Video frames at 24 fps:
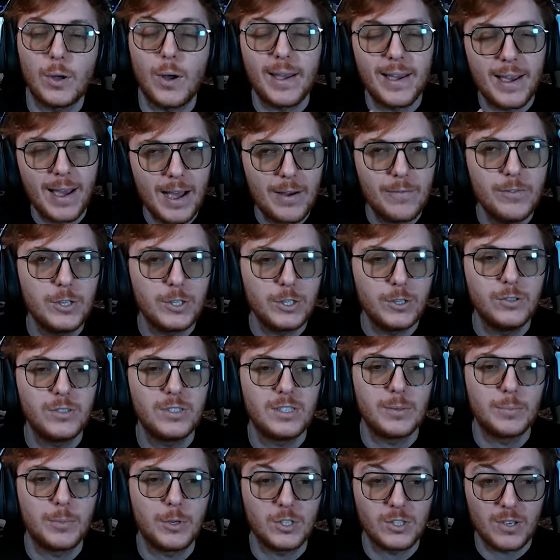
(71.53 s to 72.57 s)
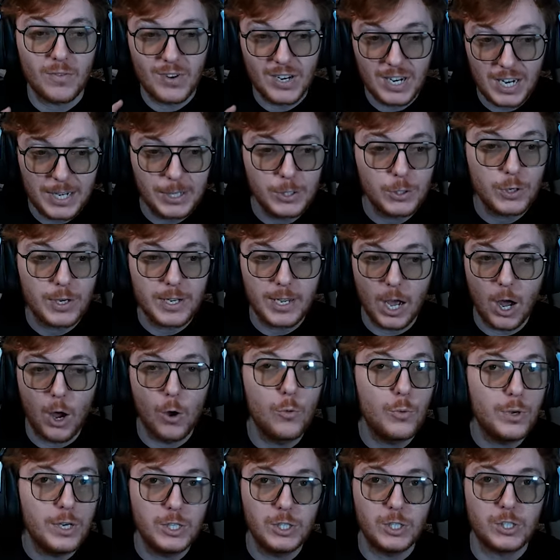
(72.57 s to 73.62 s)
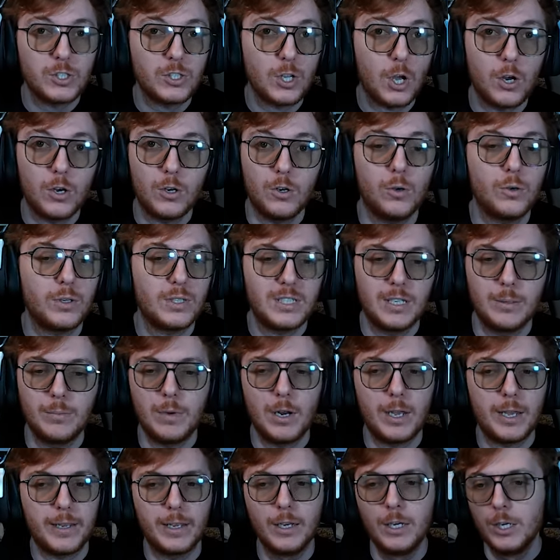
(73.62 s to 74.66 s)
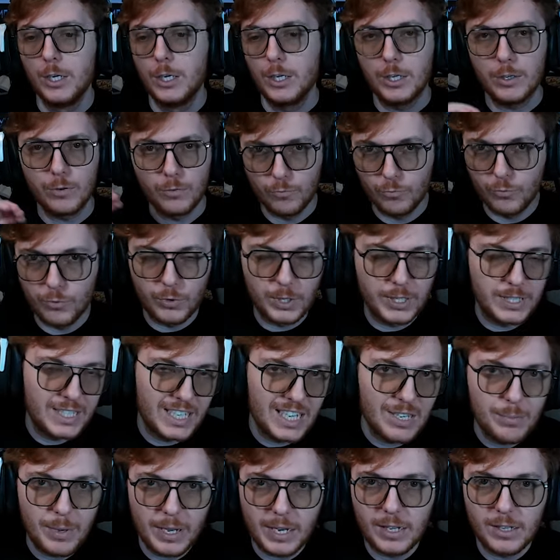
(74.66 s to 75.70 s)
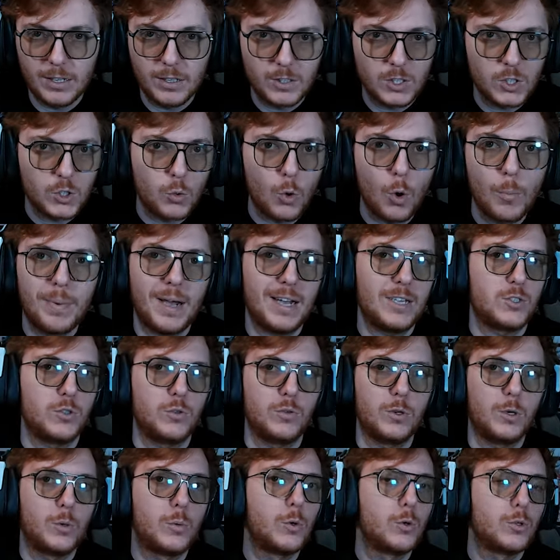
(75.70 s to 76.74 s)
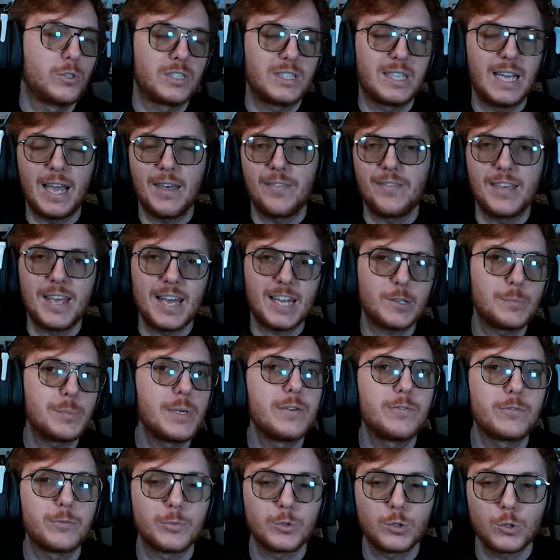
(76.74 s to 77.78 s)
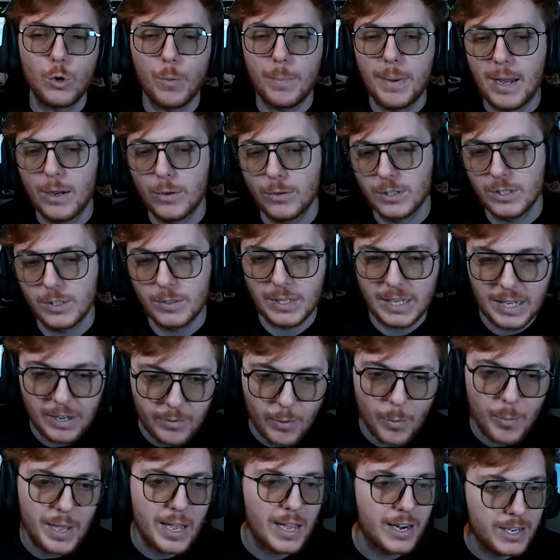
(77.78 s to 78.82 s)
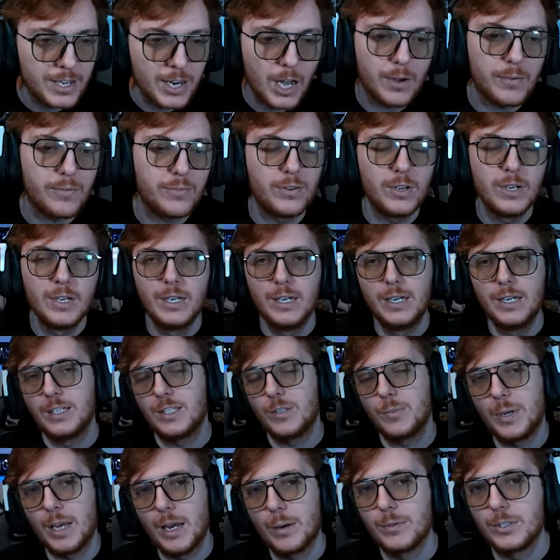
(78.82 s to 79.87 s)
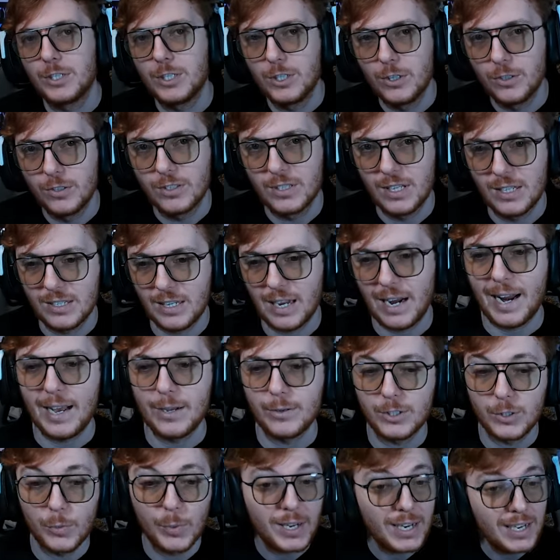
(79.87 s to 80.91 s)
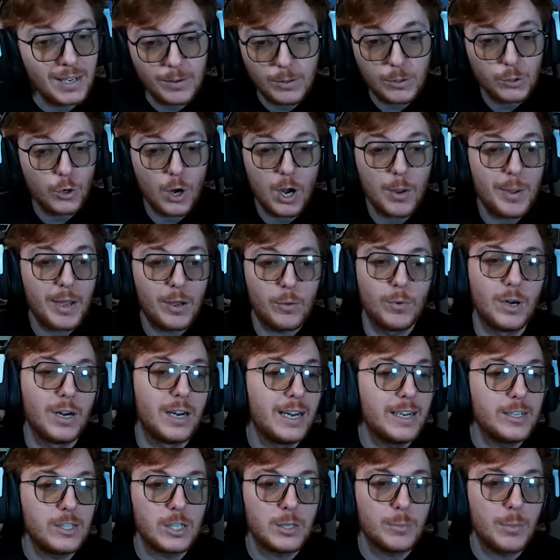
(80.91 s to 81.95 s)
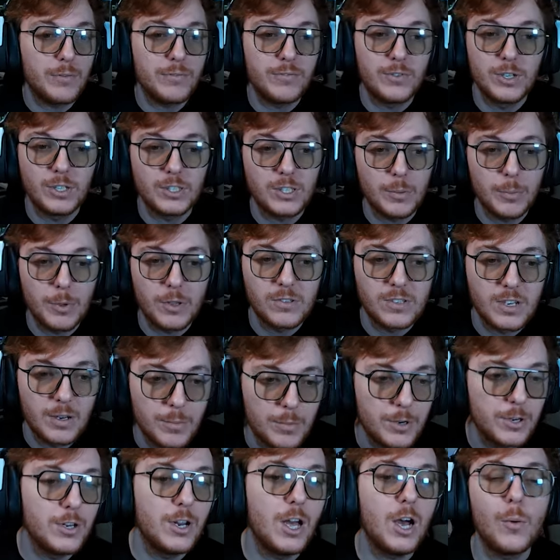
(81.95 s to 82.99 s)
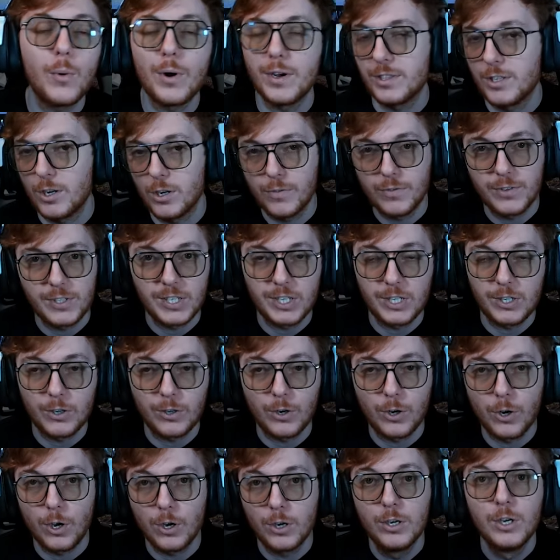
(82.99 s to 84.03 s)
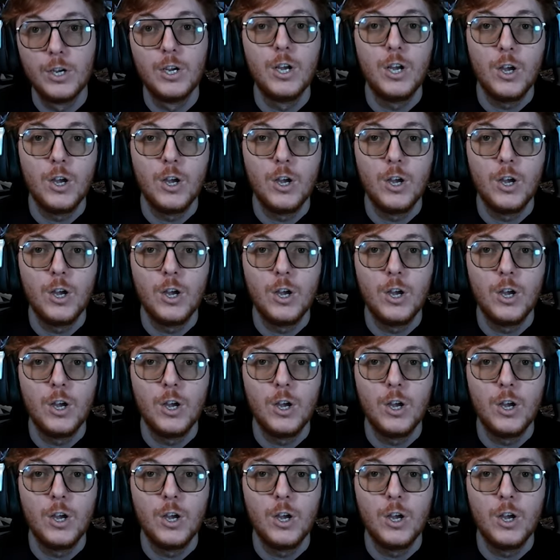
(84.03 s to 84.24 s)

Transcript: Now, I haven't used him because I've literally only just unlocked him, like redeeming squad battle rewards. Getting the XP from squad battles has given me enough to be able to use this Klaus. So we're going to try him out. Literally my first time using him. No idea if he's any good or not.